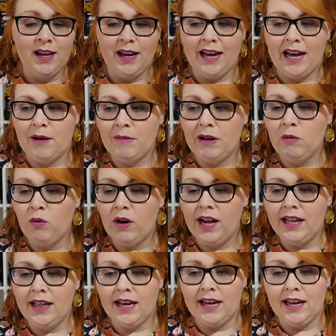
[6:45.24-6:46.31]
And
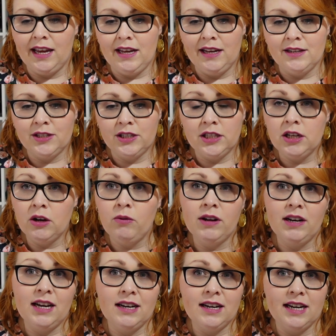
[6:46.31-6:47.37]
while I sew
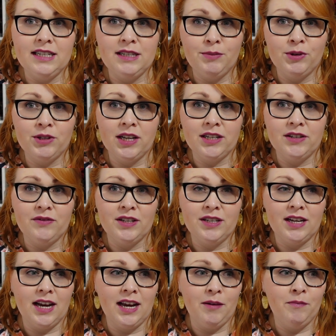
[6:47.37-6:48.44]
in it 90% of the
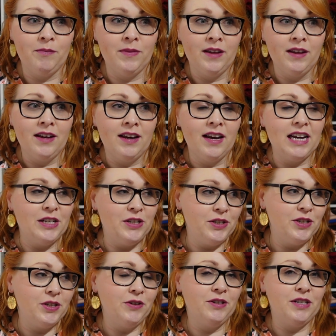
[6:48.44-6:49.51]
time, I
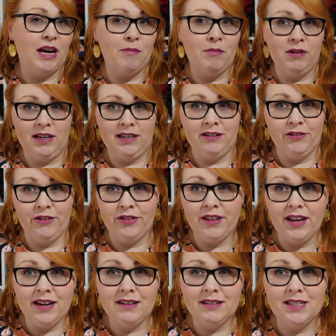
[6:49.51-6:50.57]
do dabble in other
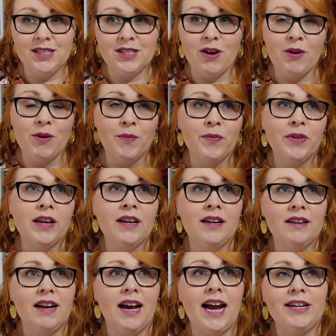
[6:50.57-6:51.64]
things. So
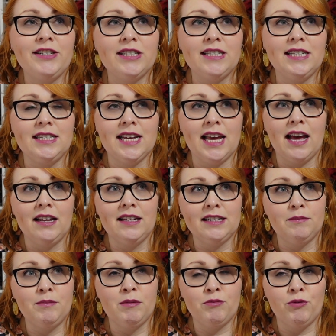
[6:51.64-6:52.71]
I just need to get a little
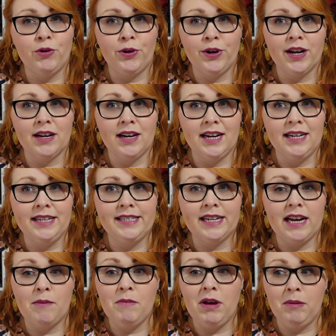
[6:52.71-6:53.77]
bit more organized
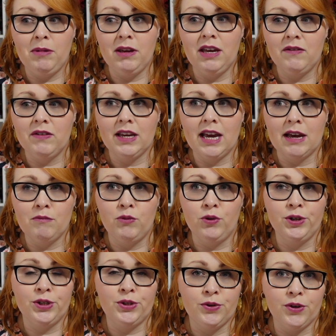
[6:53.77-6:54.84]
and maybe even get more
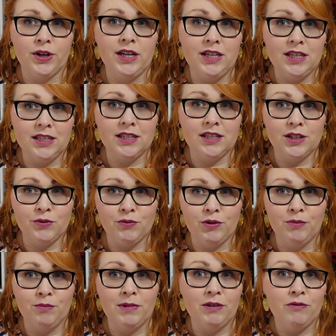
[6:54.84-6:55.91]
storage into this
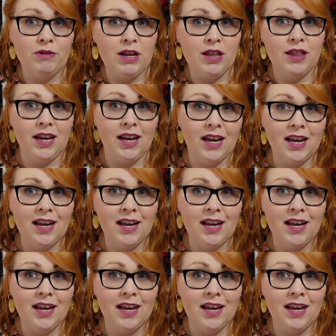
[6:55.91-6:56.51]
room and rethink